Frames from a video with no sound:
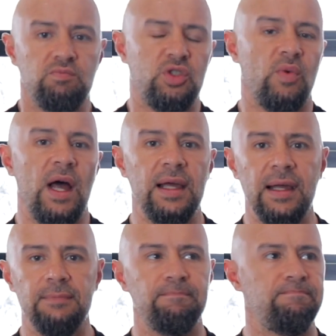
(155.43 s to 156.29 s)

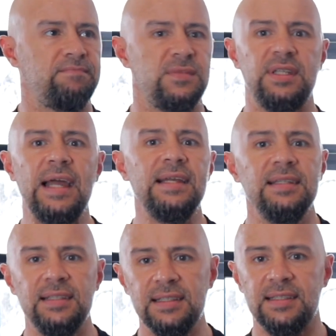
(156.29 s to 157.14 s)
swelling,
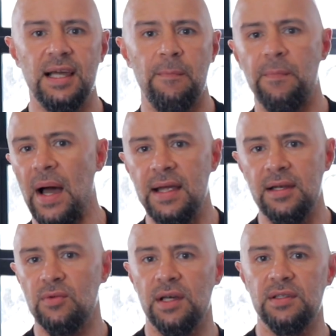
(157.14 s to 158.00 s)
tenderness and
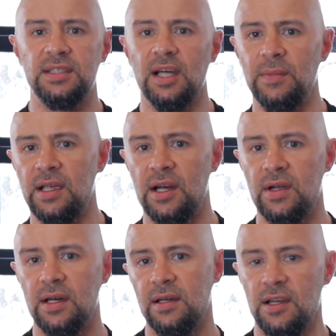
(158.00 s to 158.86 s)
pain around the stomach
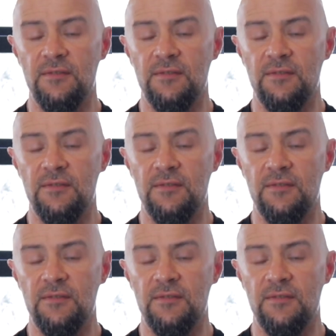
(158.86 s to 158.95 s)
area.